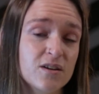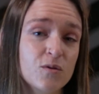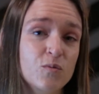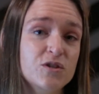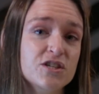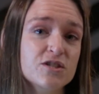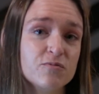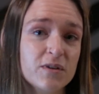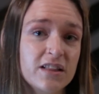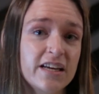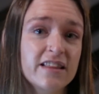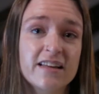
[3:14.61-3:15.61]
which is
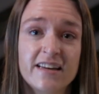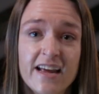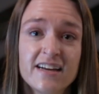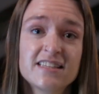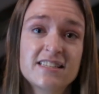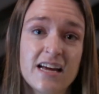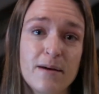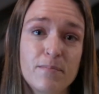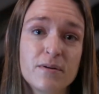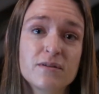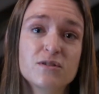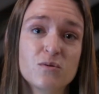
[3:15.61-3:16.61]
really the next step
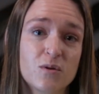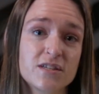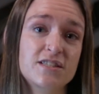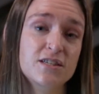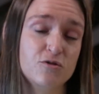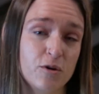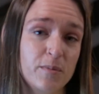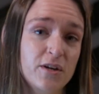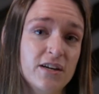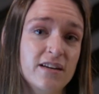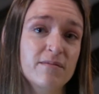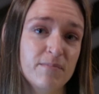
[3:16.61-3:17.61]
towards
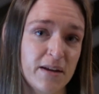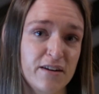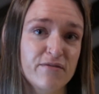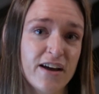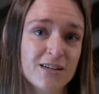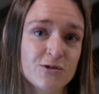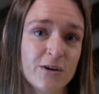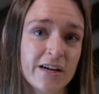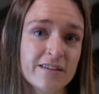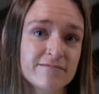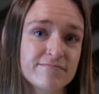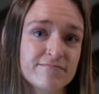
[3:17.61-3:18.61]
distributed manufacturing.